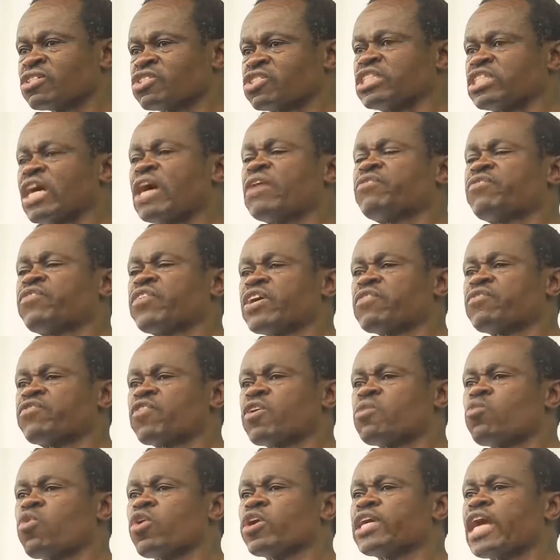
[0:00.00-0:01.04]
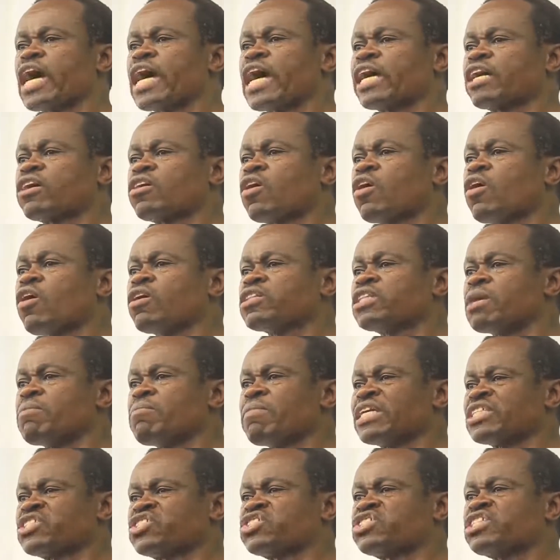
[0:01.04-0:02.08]
suffering from what I call the
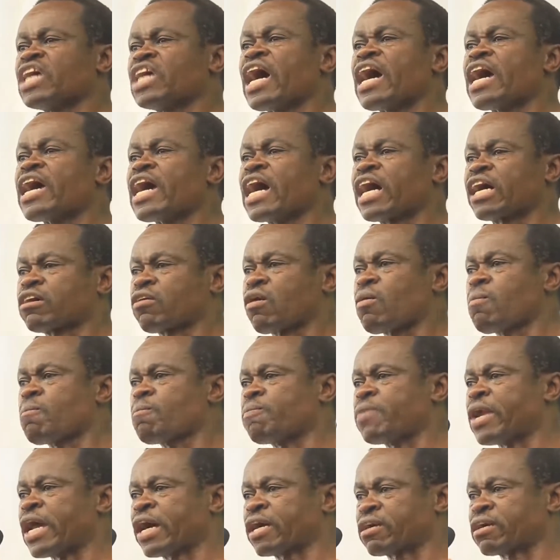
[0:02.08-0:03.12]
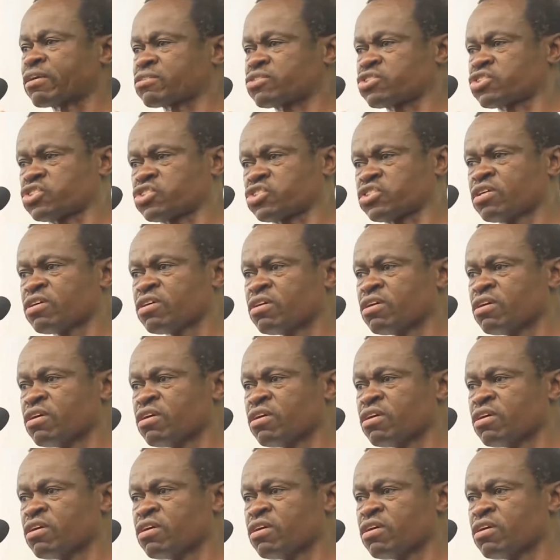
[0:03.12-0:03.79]
Messiah complex,